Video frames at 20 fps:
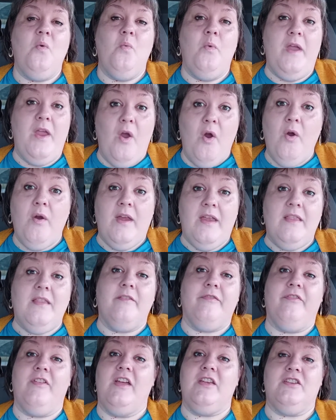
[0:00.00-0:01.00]
We are in
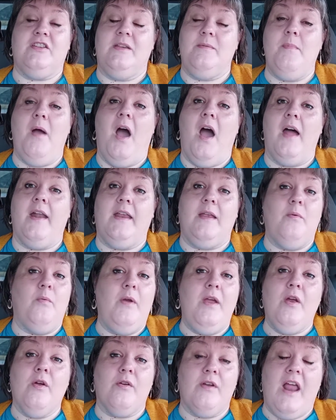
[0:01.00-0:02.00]
the fleshly body.
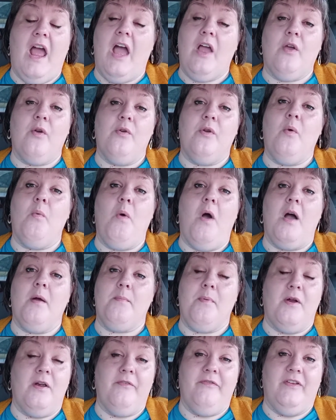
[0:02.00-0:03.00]
We are not going to walk
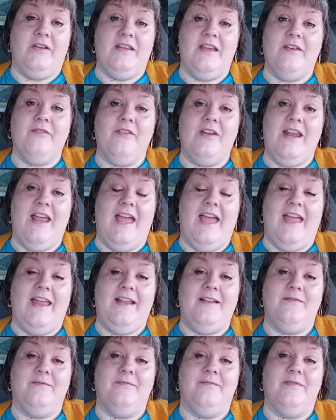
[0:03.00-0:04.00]
perfect every
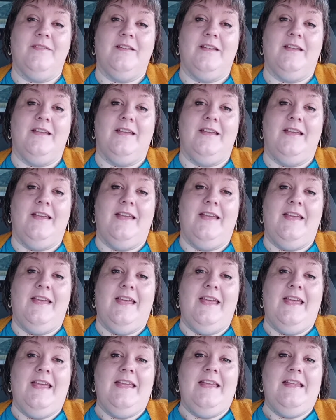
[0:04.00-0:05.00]
day.
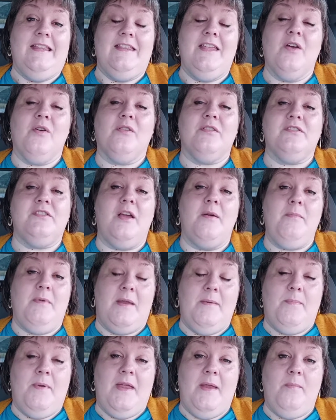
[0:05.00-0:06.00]
There are so
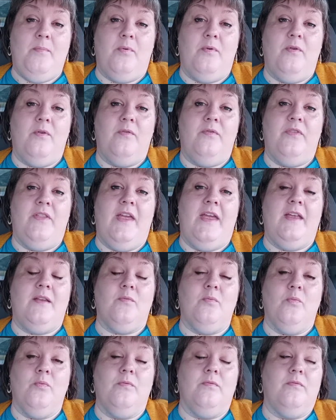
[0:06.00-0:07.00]
many people that
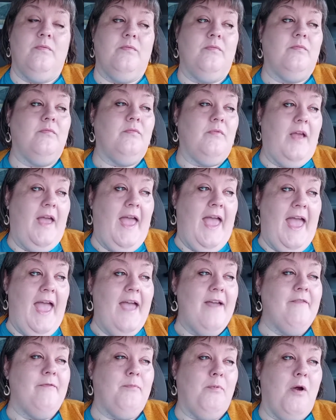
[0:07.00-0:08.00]

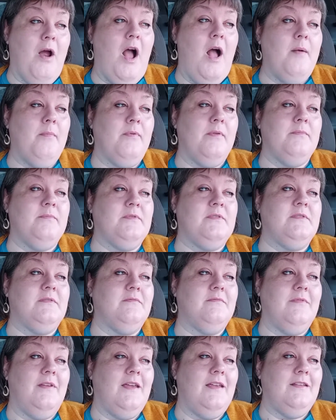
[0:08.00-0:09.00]
have
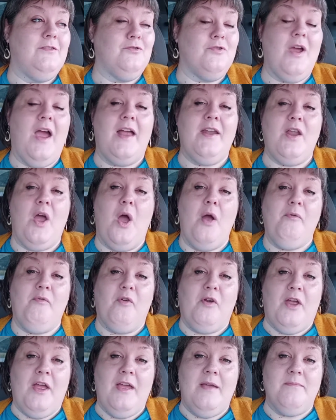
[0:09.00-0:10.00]
problems trying to
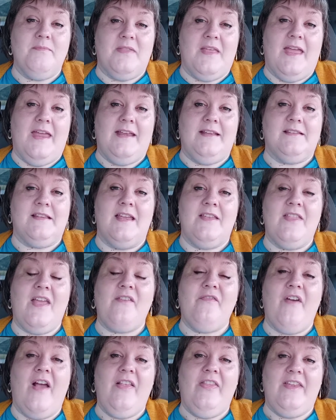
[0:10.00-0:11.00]
overcome things, and
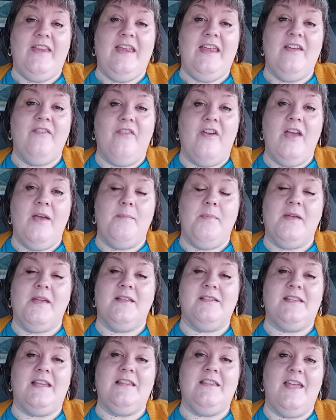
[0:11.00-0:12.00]
they finally give up
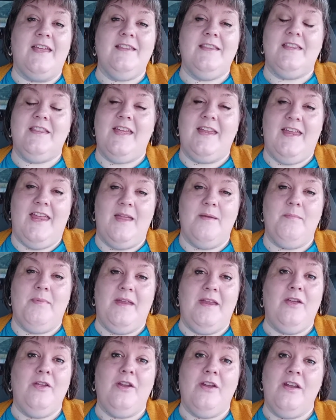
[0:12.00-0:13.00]
because they think that they can't
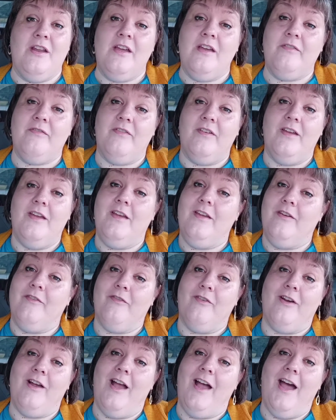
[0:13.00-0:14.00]
be good enough
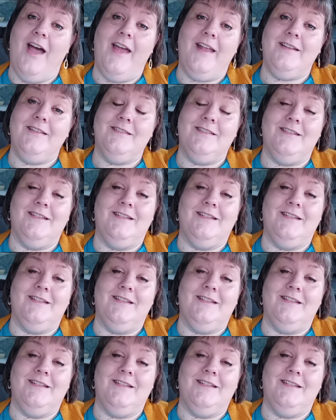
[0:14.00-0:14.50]
for God.